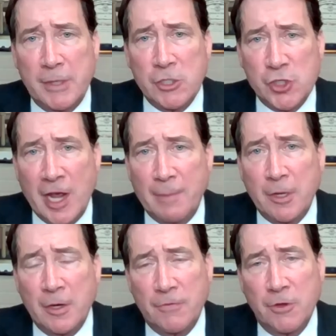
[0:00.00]
been a
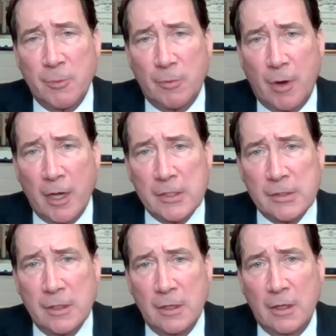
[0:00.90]
champion of human
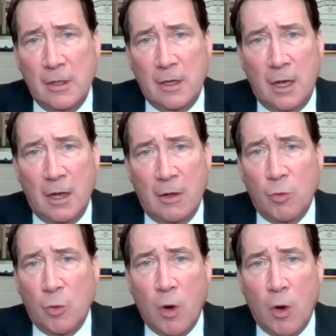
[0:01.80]
rights.
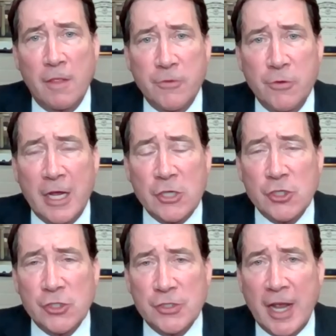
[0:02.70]
We're one of the few
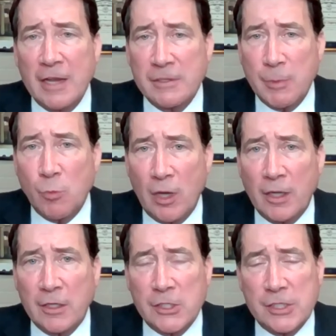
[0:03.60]
nations that has been
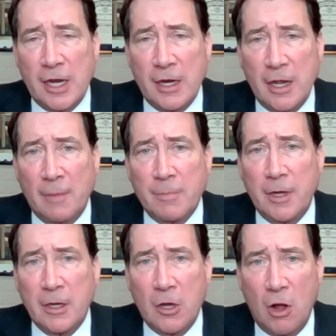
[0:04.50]
willing to stand up
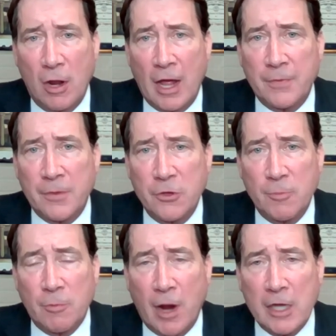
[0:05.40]
and call out the
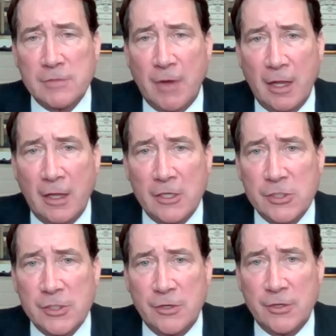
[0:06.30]
human rights
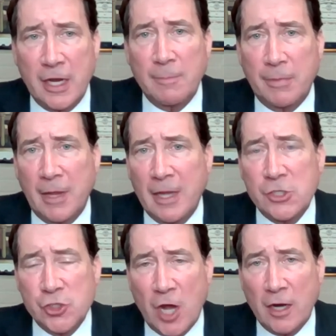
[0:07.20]
violations that are taking place
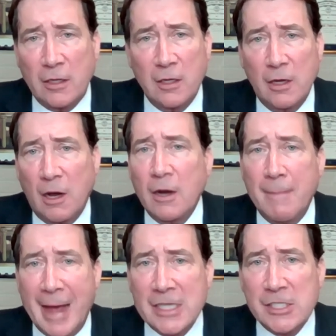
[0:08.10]
in China on a
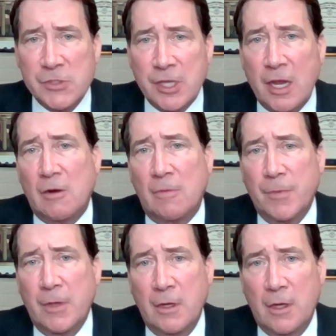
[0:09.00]
massive scale.
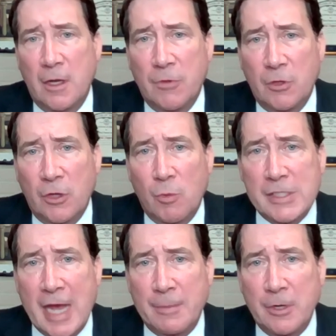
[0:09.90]
If you look at
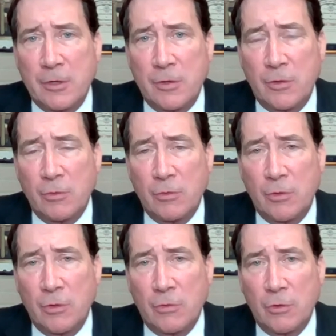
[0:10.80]
what's happening to the
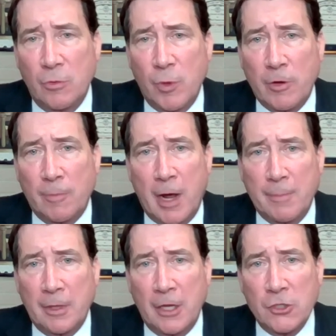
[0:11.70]
Uyghur
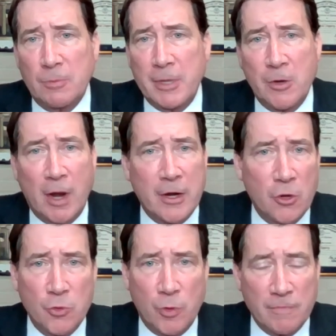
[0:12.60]
population, and Peter, I know
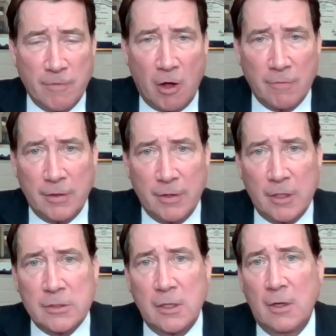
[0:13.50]
you were involved in
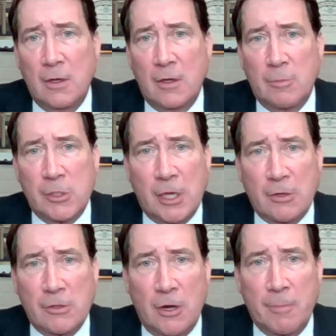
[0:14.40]
this, but Secretary